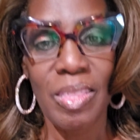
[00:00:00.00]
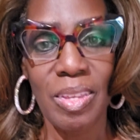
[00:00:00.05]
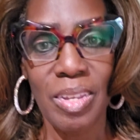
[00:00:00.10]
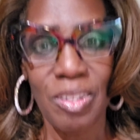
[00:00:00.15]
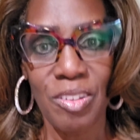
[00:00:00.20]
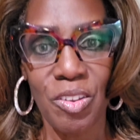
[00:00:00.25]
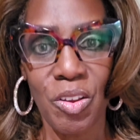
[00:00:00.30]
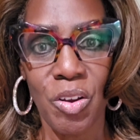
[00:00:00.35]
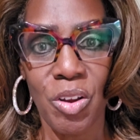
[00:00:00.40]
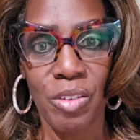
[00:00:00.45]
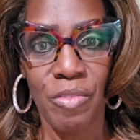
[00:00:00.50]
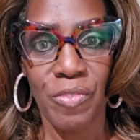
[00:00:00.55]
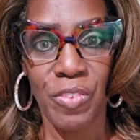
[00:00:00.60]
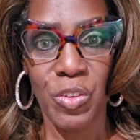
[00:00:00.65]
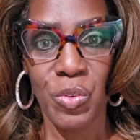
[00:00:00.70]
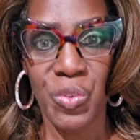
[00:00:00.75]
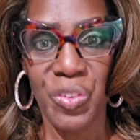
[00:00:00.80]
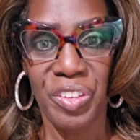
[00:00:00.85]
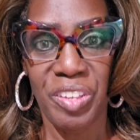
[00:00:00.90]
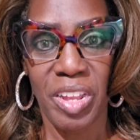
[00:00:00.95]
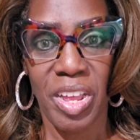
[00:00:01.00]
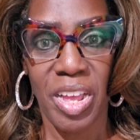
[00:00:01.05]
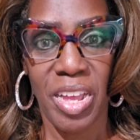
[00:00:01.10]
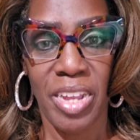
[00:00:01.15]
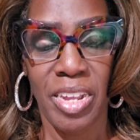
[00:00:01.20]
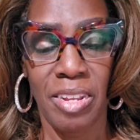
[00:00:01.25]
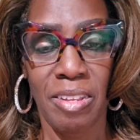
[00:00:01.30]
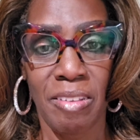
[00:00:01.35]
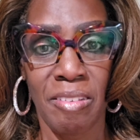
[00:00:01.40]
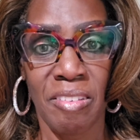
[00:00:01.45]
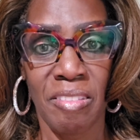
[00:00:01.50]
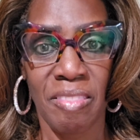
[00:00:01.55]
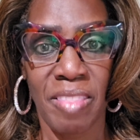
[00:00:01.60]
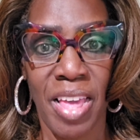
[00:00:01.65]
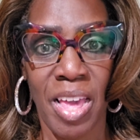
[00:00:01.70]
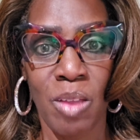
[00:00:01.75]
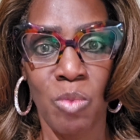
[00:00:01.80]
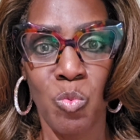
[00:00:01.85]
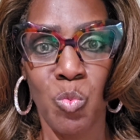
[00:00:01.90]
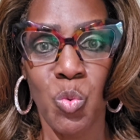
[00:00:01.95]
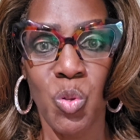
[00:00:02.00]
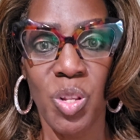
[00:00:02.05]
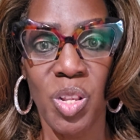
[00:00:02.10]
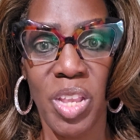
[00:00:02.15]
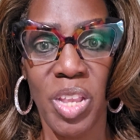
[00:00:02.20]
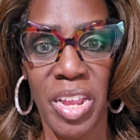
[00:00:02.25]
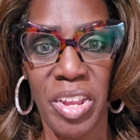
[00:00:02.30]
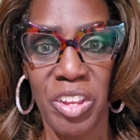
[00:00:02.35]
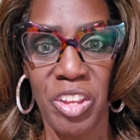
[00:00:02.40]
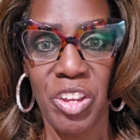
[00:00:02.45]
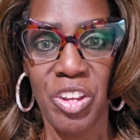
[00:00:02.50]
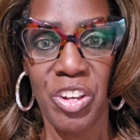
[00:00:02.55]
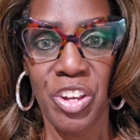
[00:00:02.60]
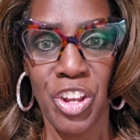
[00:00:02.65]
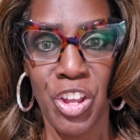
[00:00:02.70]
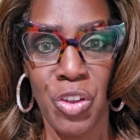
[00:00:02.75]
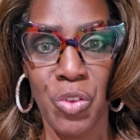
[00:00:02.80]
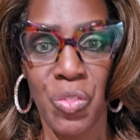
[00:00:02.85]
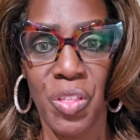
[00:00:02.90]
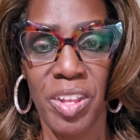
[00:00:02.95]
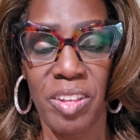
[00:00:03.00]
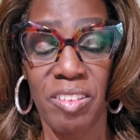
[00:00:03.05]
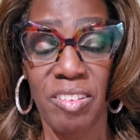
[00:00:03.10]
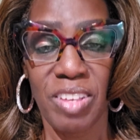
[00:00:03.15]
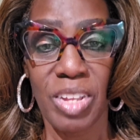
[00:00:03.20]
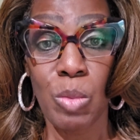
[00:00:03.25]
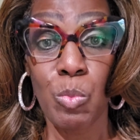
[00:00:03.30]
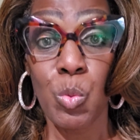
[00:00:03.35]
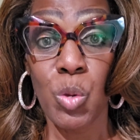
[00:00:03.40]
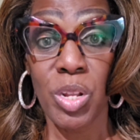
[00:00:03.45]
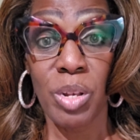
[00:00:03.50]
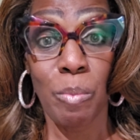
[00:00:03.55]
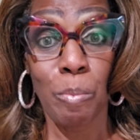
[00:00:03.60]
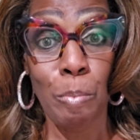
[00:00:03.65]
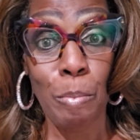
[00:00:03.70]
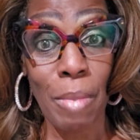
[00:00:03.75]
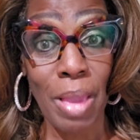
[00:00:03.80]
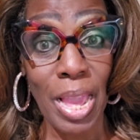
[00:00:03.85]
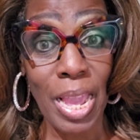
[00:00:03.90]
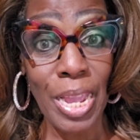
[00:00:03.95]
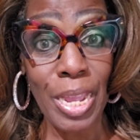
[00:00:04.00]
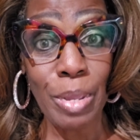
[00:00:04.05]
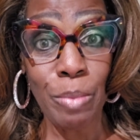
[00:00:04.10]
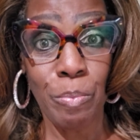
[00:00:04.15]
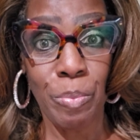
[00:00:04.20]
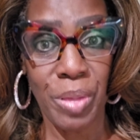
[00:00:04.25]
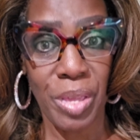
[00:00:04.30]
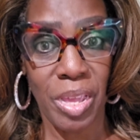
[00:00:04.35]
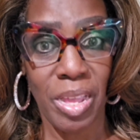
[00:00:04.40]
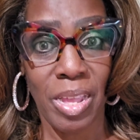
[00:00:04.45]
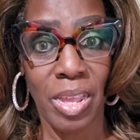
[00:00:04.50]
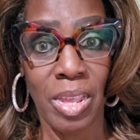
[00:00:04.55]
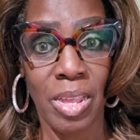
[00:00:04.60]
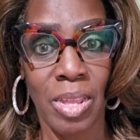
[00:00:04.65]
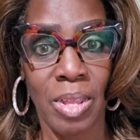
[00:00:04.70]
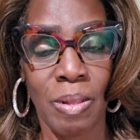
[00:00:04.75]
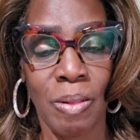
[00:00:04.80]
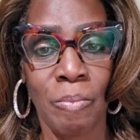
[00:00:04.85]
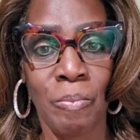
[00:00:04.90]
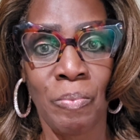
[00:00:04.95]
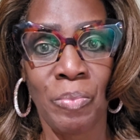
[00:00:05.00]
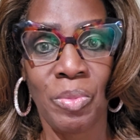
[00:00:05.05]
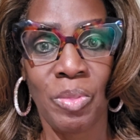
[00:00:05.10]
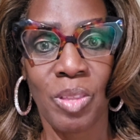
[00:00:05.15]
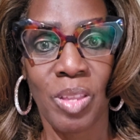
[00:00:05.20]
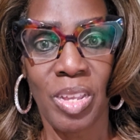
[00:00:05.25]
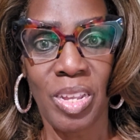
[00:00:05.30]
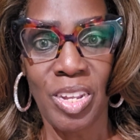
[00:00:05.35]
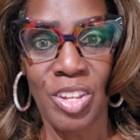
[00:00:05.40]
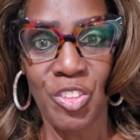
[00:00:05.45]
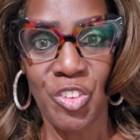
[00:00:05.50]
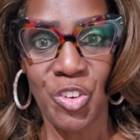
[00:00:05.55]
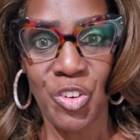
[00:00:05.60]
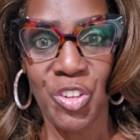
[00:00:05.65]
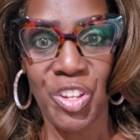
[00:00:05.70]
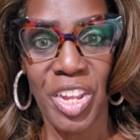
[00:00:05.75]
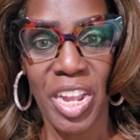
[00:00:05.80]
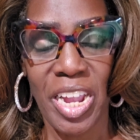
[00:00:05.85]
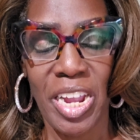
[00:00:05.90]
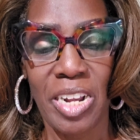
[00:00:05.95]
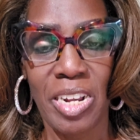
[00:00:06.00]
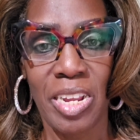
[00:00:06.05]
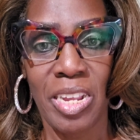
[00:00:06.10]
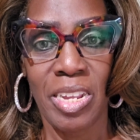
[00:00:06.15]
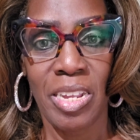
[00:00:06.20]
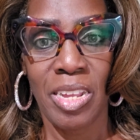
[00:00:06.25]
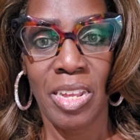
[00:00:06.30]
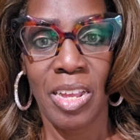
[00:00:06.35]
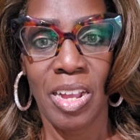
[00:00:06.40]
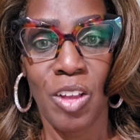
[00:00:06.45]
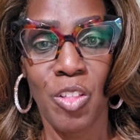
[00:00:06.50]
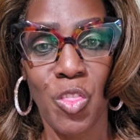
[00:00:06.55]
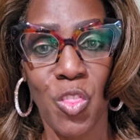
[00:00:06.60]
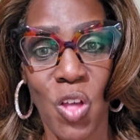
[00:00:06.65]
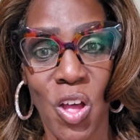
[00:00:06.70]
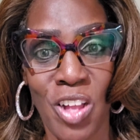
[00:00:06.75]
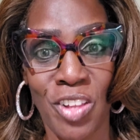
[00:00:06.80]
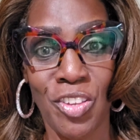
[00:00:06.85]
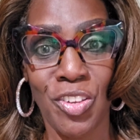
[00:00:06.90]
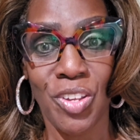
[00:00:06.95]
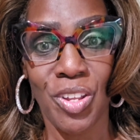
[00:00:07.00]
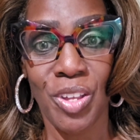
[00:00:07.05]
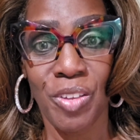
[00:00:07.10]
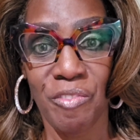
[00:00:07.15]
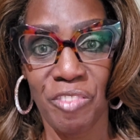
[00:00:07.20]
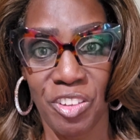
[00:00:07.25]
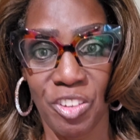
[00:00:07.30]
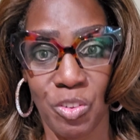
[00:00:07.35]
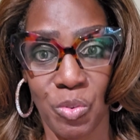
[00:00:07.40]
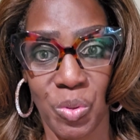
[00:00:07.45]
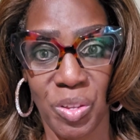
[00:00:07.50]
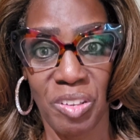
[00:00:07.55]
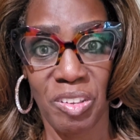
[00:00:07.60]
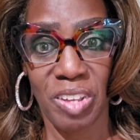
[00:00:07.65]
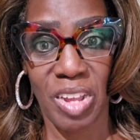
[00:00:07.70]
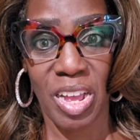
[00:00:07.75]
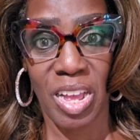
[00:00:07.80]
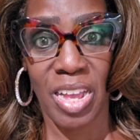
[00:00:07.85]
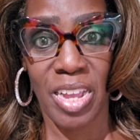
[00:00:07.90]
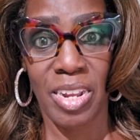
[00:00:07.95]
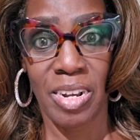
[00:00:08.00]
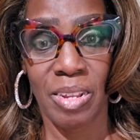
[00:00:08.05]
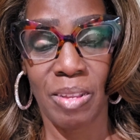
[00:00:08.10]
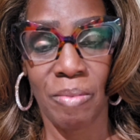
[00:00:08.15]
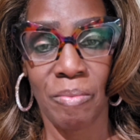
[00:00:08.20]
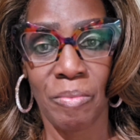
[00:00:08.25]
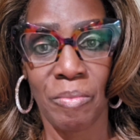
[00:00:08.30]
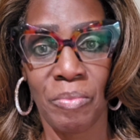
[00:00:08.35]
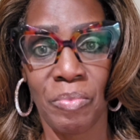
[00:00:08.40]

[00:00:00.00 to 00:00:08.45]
These are a few signs that will let you know that someone may be entertaining thoughts of suicide.